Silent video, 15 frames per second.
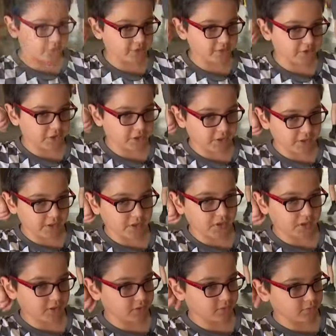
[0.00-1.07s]
free dry
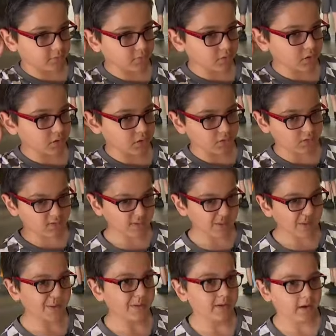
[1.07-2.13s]
Skittles
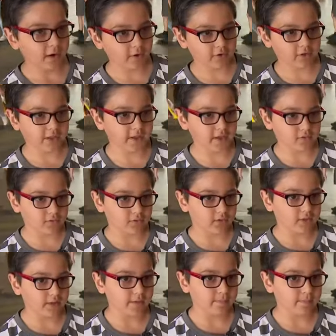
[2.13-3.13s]
already ate all of